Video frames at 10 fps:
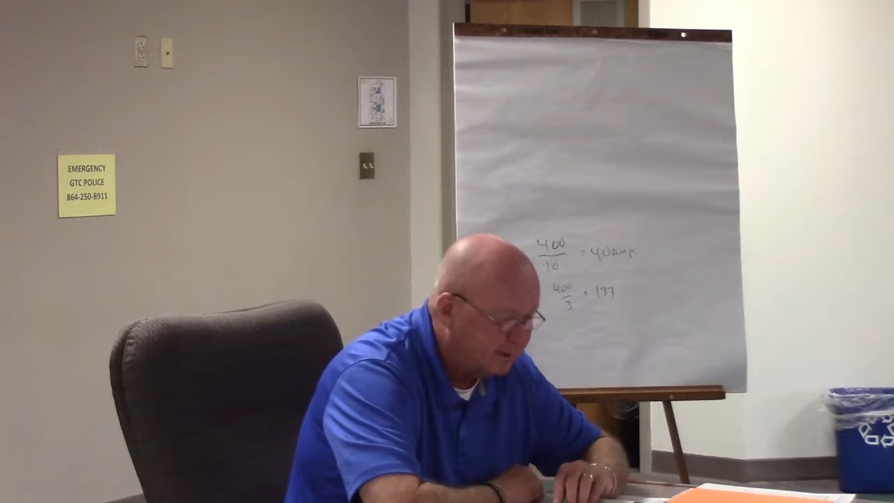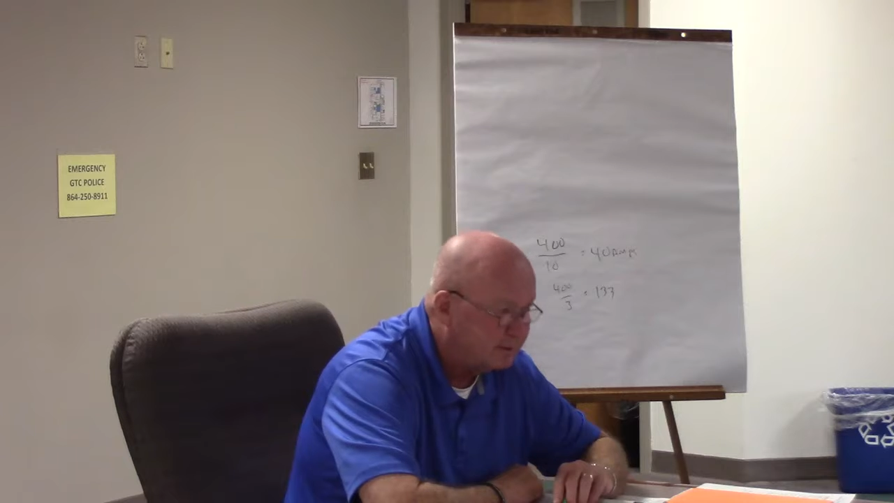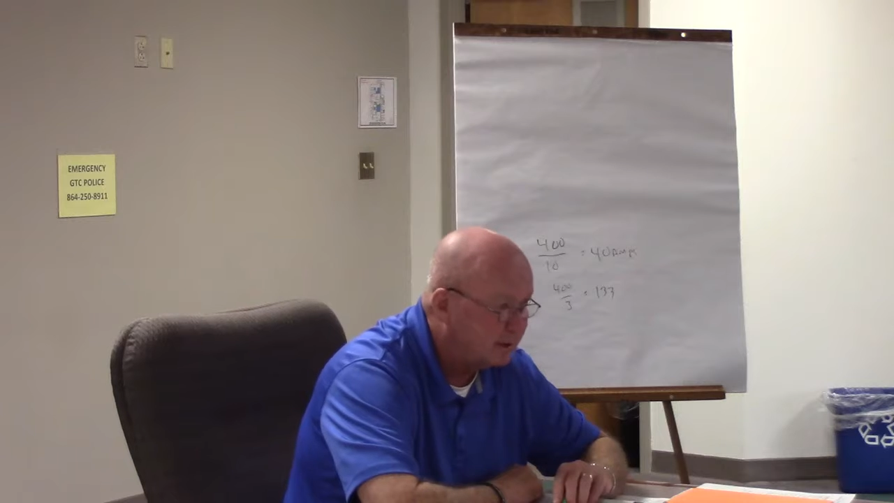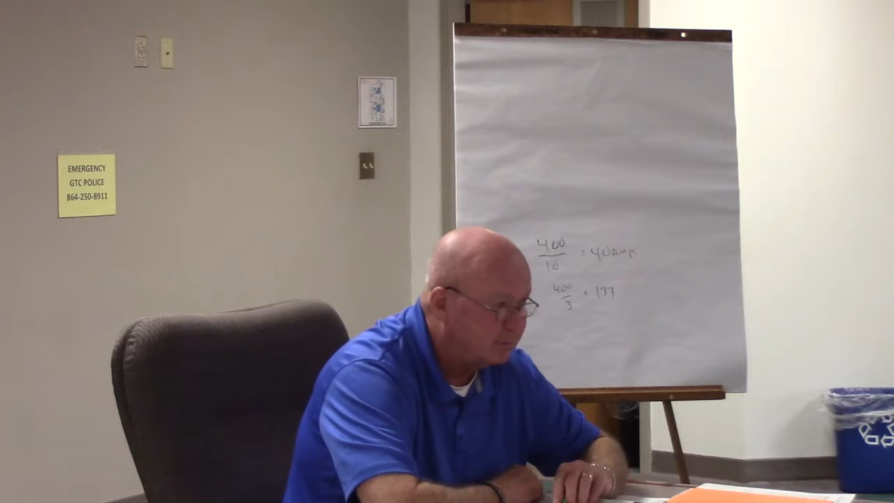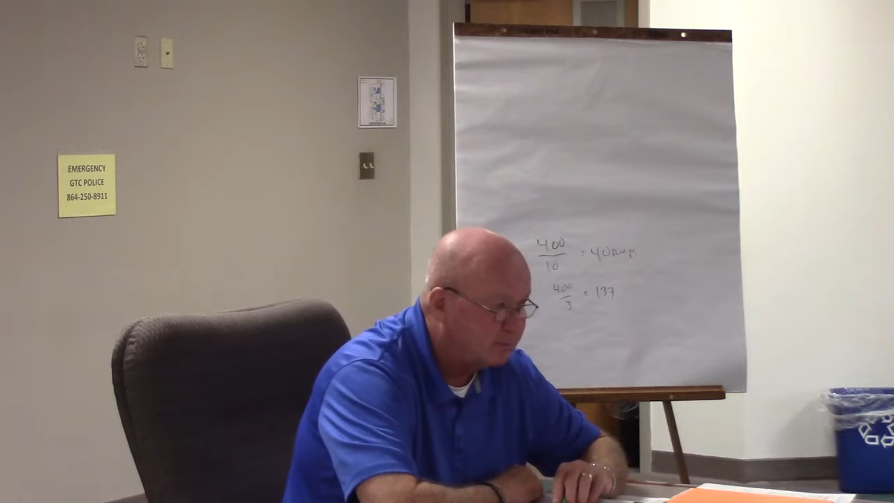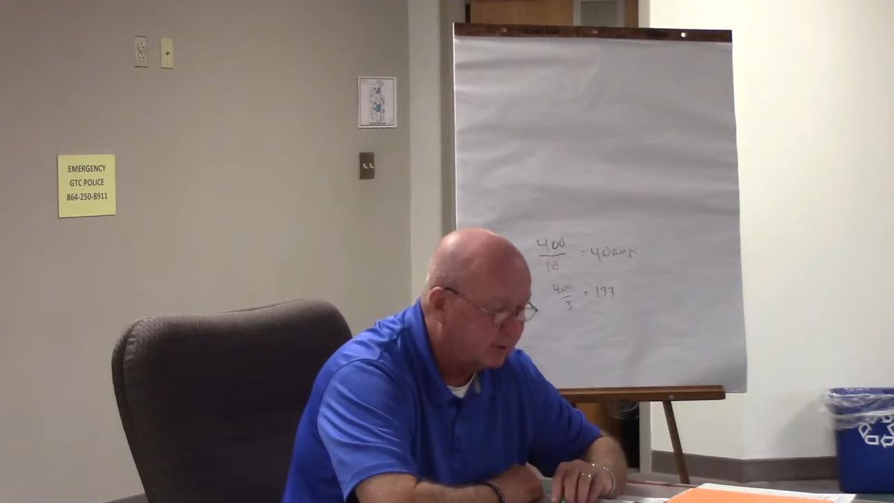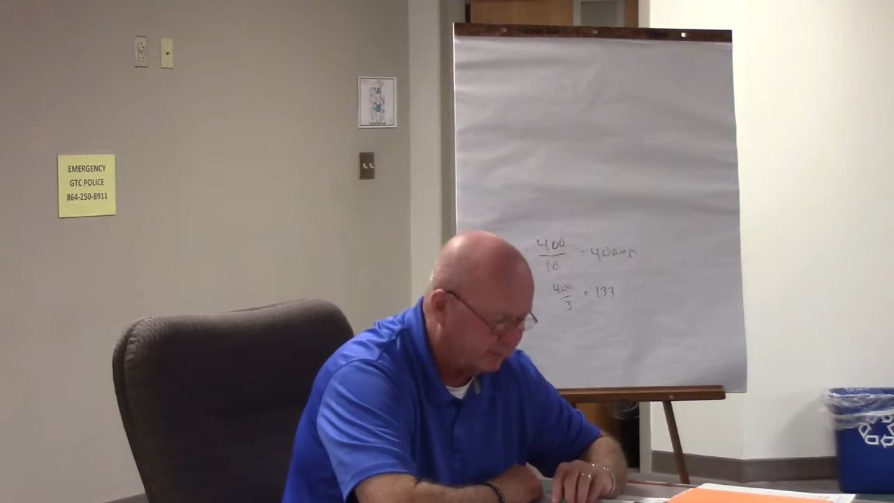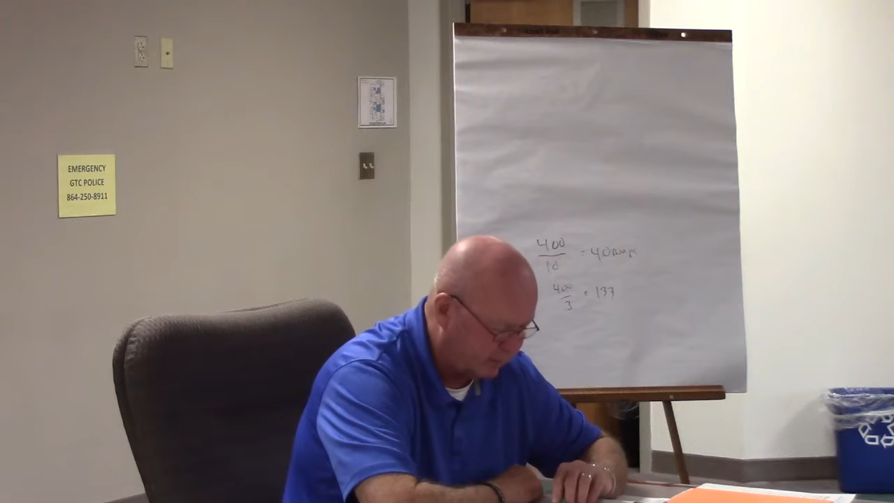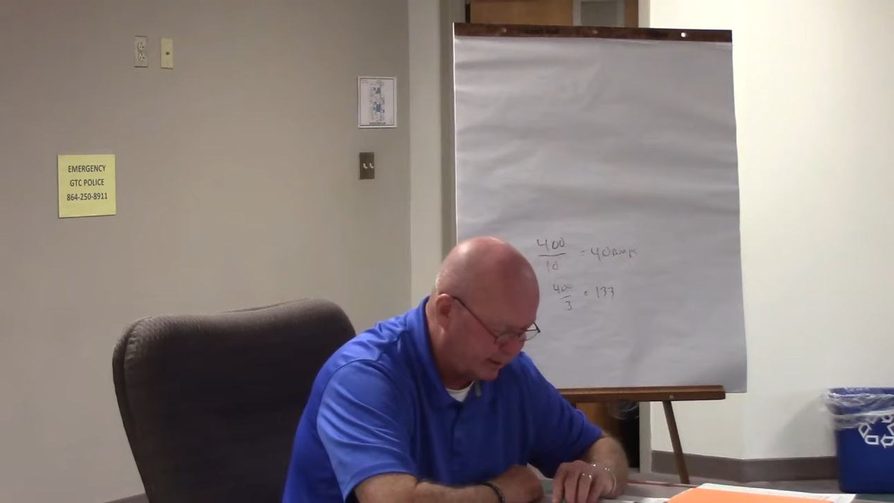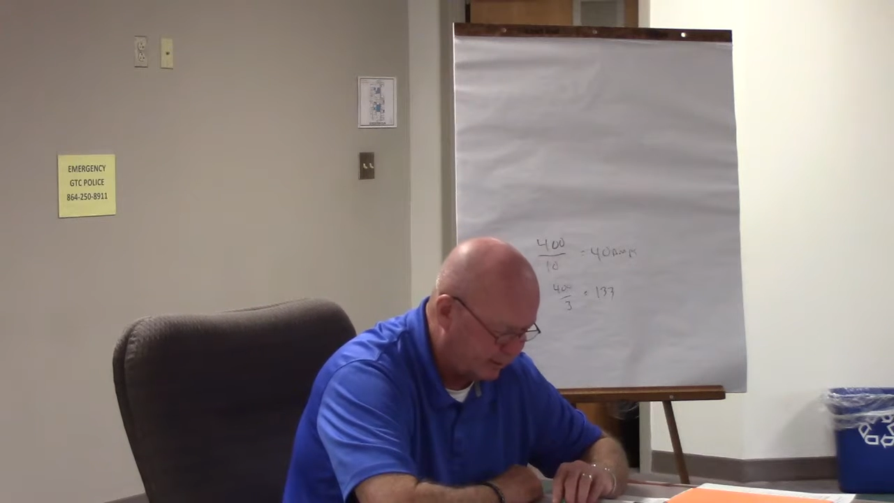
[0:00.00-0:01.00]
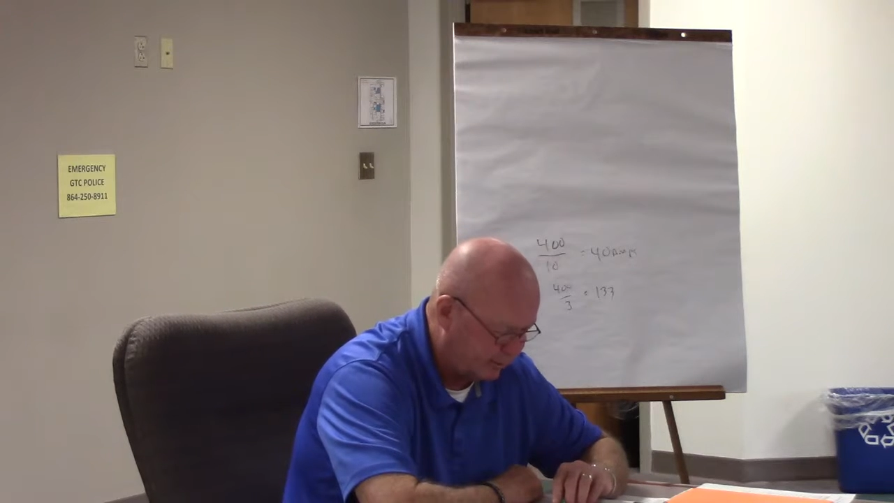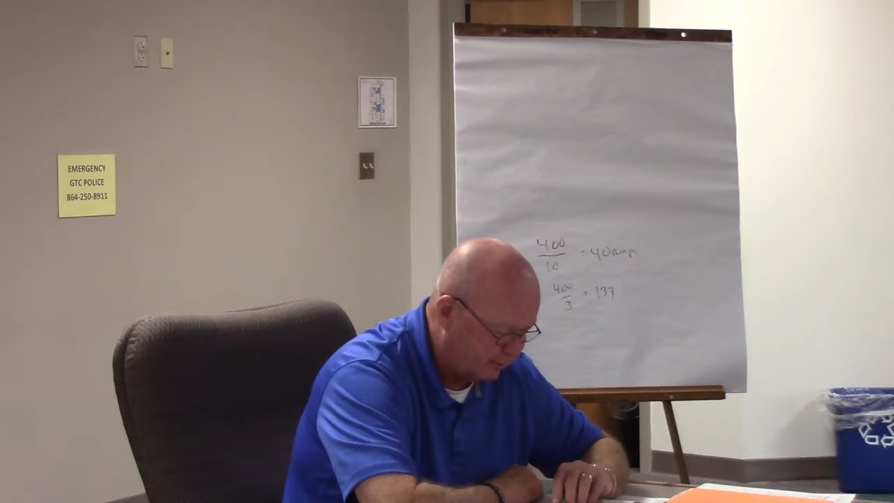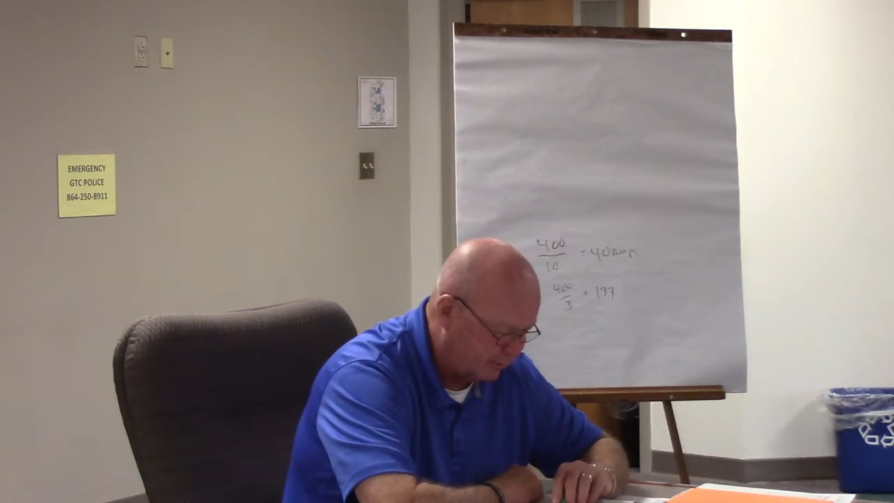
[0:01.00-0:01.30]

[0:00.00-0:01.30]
single circuit breaker,